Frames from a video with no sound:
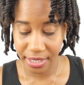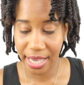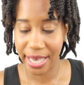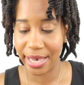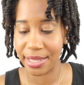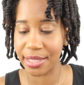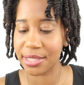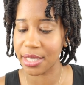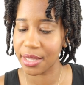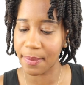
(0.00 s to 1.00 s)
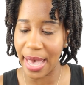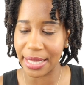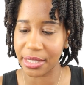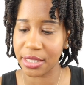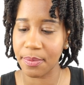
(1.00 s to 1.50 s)
And let's look at the
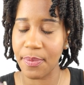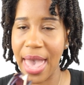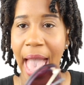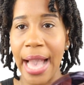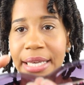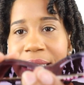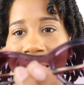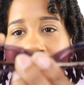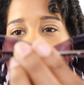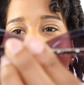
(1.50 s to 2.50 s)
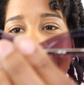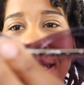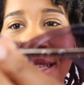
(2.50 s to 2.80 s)
back. Look at the back. Look at the back of